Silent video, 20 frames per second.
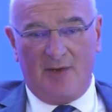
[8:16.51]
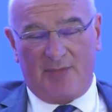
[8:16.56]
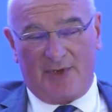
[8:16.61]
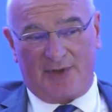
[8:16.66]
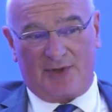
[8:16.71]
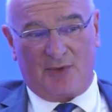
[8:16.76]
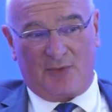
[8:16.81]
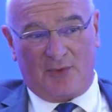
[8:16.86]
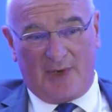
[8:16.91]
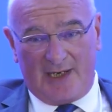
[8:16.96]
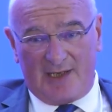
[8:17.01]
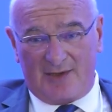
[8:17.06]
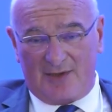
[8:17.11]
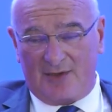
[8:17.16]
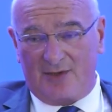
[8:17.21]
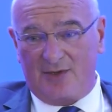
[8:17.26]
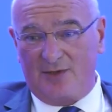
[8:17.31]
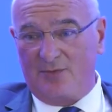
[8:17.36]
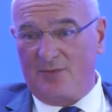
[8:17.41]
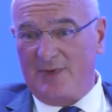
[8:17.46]
But the right
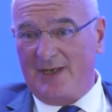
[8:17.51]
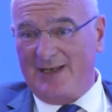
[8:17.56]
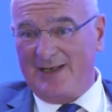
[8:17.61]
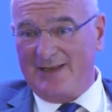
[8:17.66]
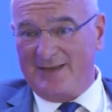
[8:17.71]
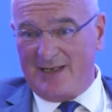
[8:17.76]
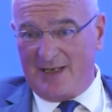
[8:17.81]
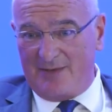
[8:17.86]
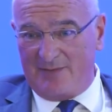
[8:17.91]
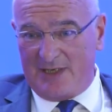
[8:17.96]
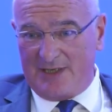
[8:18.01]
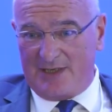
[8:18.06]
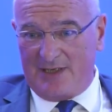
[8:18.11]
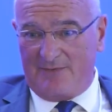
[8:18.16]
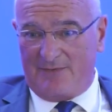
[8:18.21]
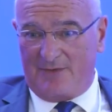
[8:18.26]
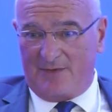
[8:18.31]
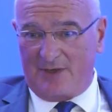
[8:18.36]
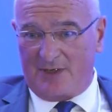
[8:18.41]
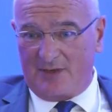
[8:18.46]
to goodwill
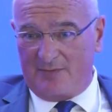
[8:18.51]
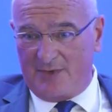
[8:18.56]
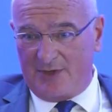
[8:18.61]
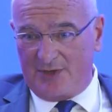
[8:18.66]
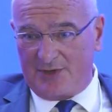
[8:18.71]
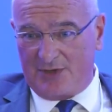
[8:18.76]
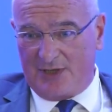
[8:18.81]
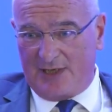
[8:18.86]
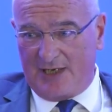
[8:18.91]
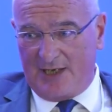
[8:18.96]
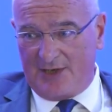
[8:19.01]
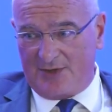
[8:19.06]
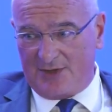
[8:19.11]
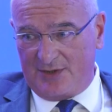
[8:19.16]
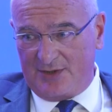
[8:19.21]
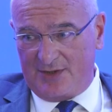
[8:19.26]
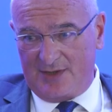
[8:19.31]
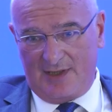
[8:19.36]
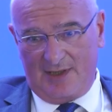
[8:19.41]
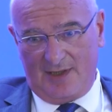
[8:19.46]
indemnity for a commercial
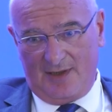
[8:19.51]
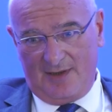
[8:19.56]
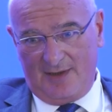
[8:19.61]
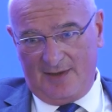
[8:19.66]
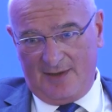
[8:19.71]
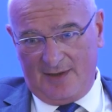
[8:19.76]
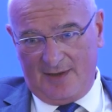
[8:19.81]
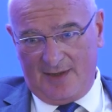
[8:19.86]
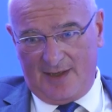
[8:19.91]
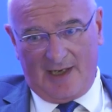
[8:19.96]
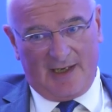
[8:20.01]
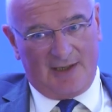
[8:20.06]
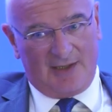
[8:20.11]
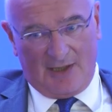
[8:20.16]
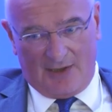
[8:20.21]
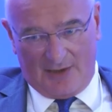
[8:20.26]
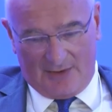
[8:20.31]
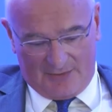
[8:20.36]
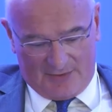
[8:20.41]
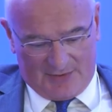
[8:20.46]
agent? I
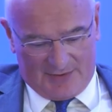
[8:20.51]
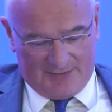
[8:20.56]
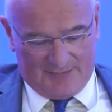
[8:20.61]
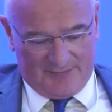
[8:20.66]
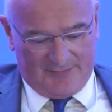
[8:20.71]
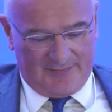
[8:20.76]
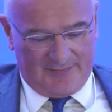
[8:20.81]
doubt.